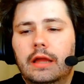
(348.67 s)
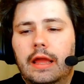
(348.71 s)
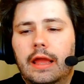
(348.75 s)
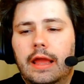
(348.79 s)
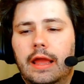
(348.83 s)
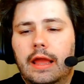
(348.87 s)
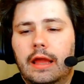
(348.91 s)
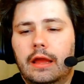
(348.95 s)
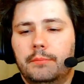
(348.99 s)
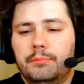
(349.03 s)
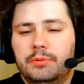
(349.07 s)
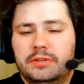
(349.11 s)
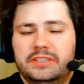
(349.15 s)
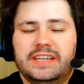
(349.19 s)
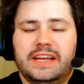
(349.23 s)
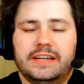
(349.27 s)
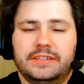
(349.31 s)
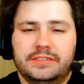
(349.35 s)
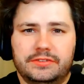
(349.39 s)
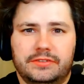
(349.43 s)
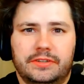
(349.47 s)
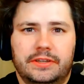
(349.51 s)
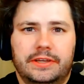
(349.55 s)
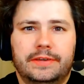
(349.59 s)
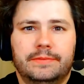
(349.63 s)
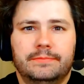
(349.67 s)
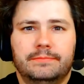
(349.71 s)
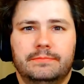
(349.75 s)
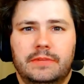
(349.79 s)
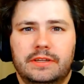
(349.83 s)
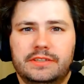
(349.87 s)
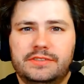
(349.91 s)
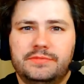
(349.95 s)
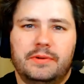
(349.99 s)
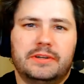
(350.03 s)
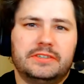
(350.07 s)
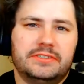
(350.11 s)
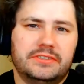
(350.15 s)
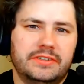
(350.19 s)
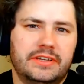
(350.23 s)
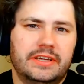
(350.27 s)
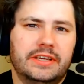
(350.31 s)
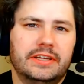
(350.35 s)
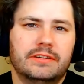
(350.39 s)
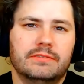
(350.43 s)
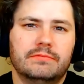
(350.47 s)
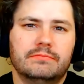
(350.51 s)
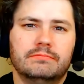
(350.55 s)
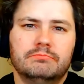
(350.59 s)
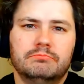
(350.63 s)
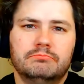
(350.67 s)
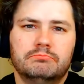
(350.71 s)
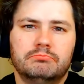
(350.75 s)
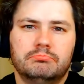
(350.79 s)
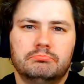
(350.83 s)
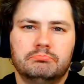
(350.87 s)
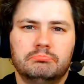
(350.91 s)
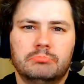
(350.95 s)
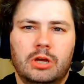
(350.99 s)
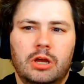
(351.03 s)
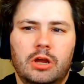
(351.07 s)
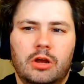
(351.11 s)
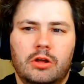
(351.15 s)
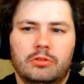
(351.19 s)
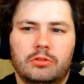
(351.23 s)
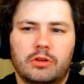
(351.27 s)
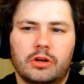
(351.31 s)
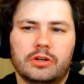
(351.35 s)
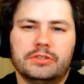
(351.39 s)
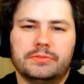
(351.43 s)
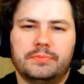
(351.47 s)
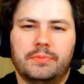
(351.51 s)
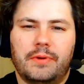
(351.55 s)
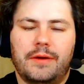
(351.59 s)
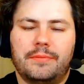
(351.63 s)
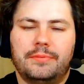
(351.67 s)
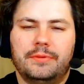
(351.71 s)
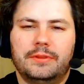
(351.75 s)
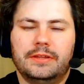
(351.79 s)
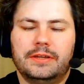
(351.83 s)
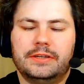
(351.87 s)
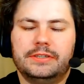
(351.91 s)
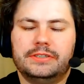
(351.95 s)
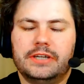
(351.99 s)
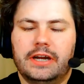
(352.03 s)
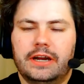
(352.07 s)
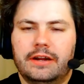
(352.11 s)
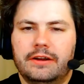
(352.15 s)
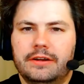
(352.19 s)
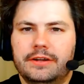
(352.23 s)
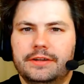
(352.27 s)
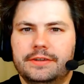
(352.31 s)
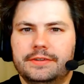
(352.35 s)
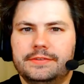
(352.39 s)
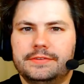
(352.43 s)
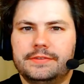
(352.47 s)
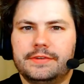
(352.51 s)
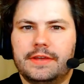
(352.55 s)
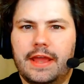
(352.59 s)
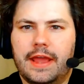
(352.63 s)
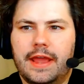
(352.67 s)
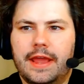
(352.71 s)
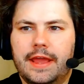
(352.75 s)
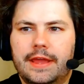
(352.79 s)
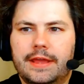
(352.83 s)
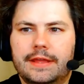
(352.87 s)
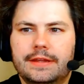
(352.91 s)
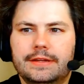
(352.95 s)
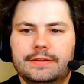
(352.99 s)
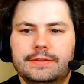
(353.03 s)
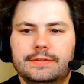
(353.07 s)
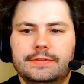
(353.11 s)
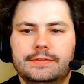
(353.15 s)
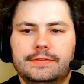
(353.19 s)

potentially, especially in larger population areas, and